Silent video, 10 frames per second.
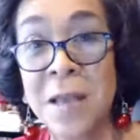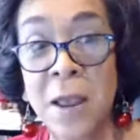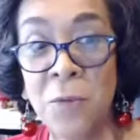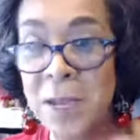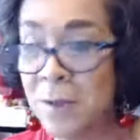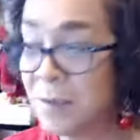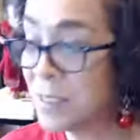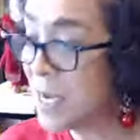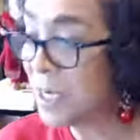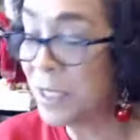we
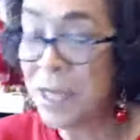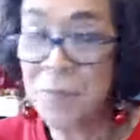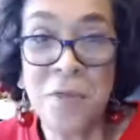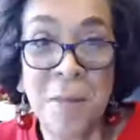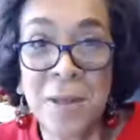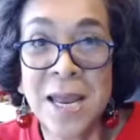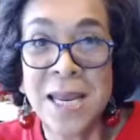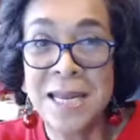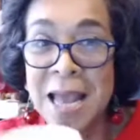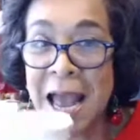snuggle up with a
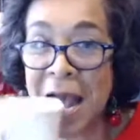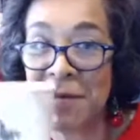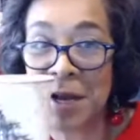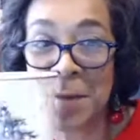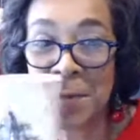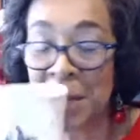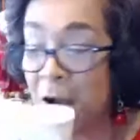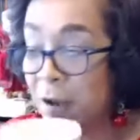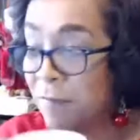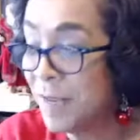blanket, have a cup of
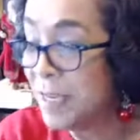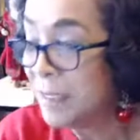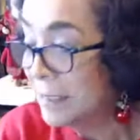coffee,